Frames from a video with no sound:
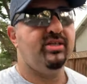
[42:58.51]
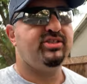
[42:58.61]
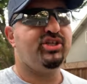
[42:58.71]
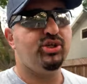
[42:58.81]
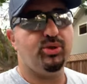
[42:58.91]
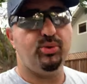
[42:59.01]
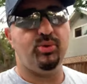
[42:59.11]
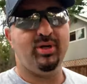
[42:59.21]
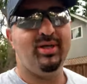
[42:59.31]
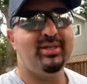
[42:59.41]

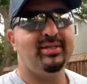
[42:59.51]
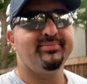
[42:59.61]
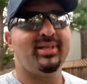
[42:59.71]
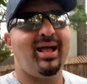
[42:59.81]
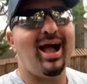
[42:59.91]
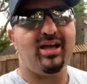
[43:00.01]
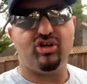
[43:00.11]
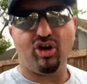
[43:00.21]
to hire